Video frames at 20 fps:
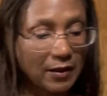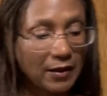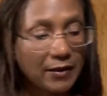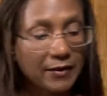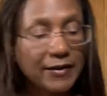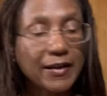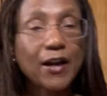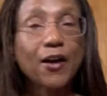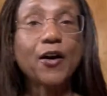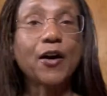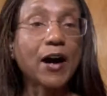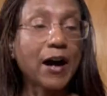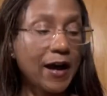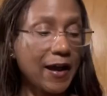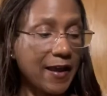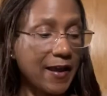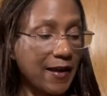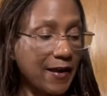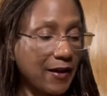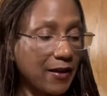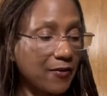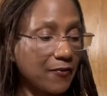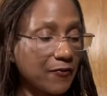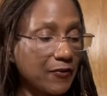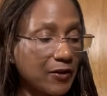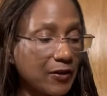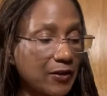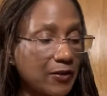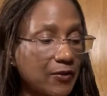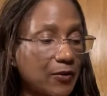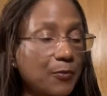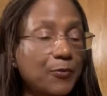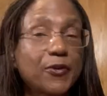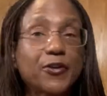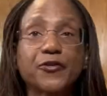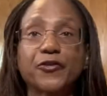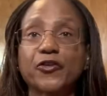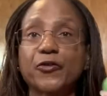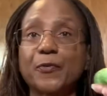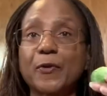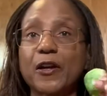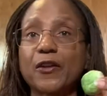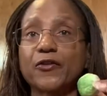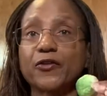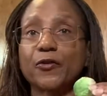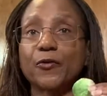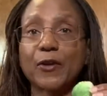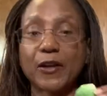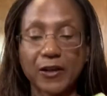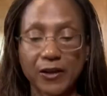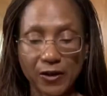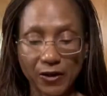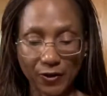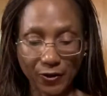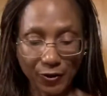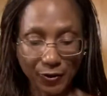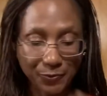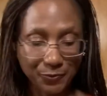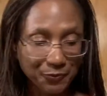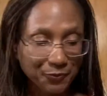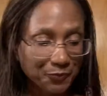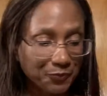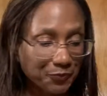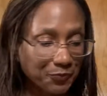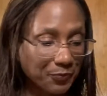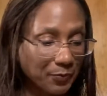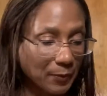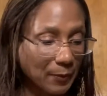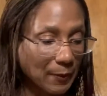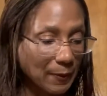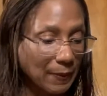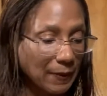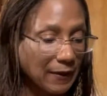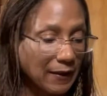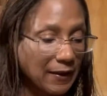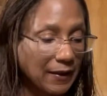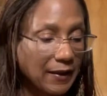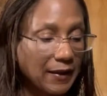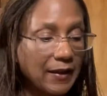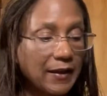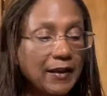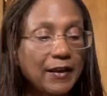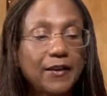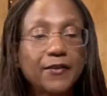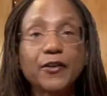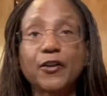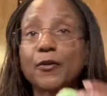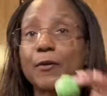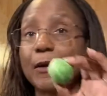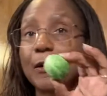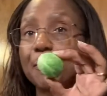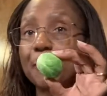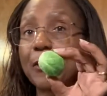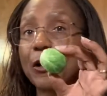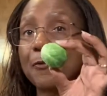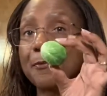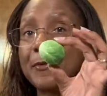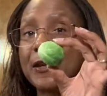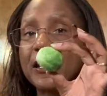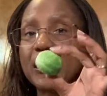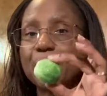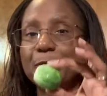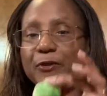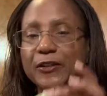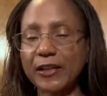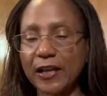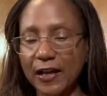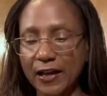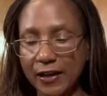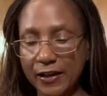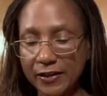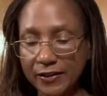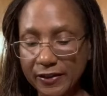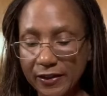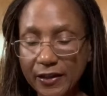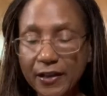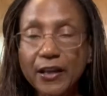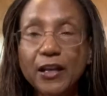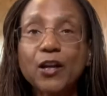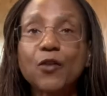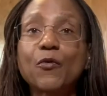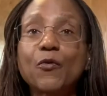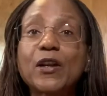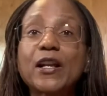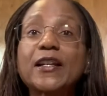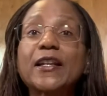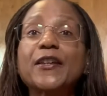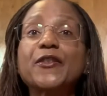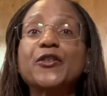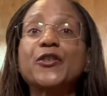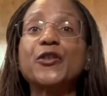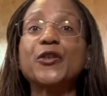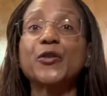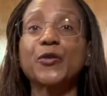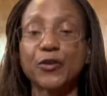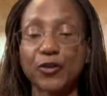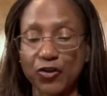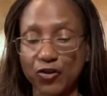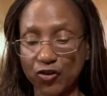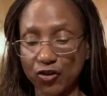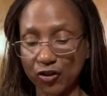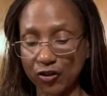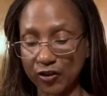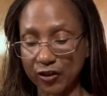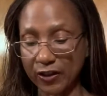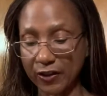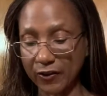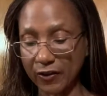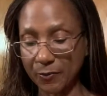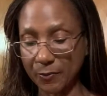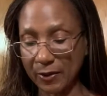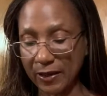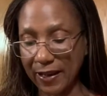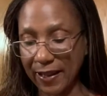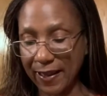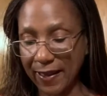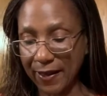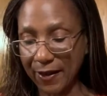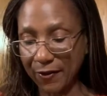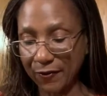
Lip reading: Now I have the Brussels sprouts are right here, and they're about medium size. And what I like to do is just cut them in half.